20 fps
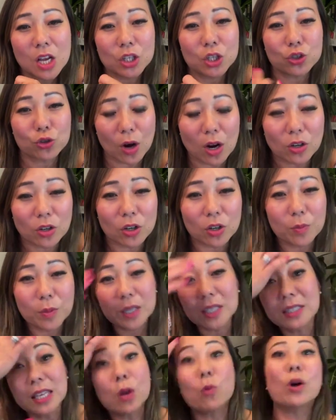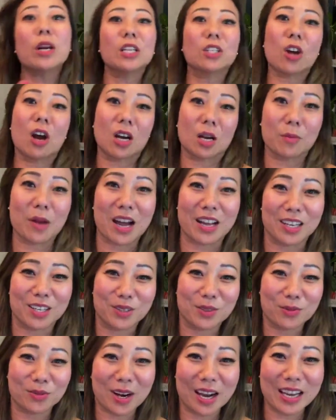struggle because they want to talk about
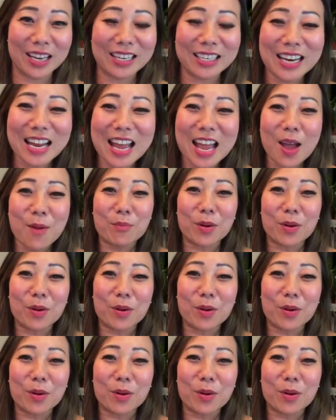it, right?